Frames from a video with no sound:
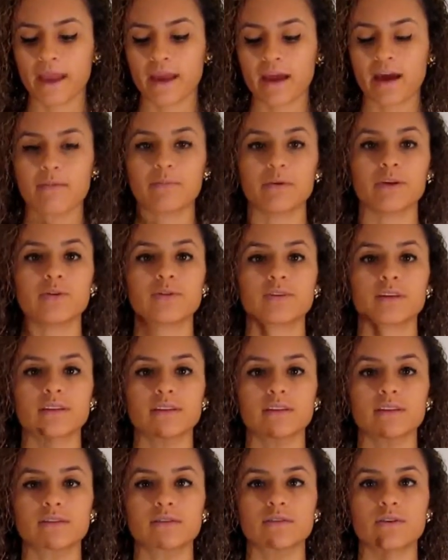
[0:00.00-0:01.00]
I've been using
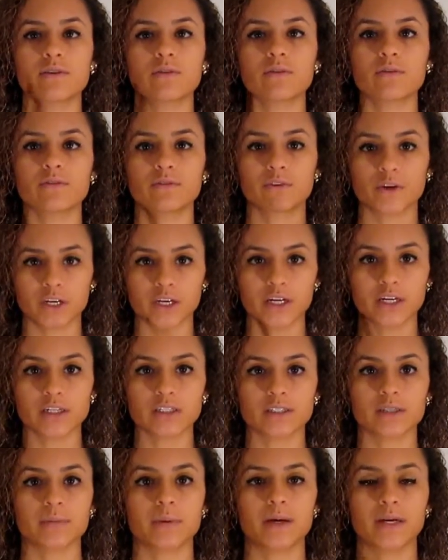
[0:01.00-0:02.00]
this for
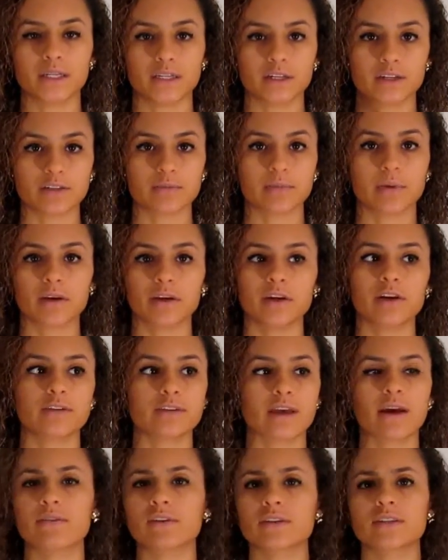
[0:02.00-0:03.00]
years upon years upon years,
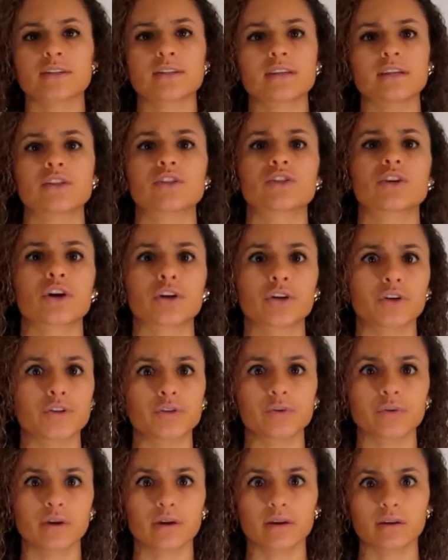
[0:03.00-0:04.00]
ever since I started
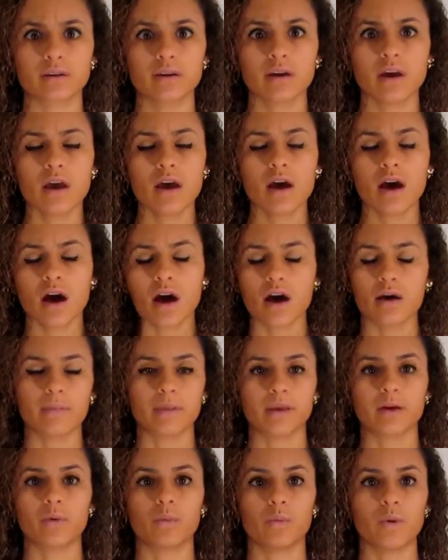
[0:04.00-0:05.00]
doing
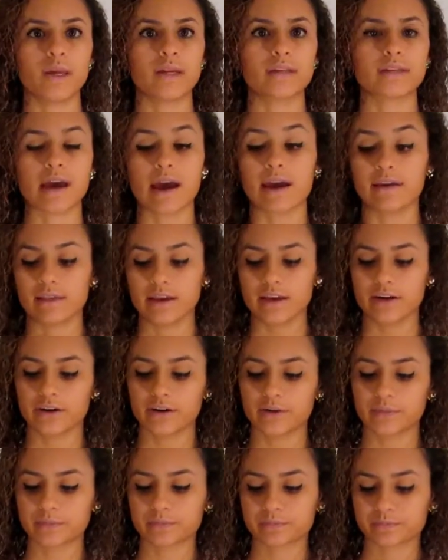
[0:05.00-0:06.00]
like a winged
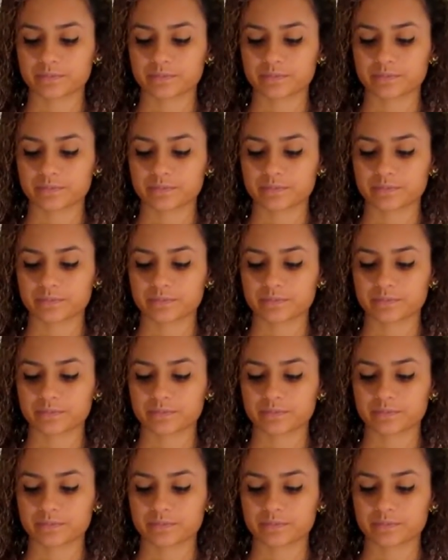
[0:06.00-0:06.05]
eyeliner.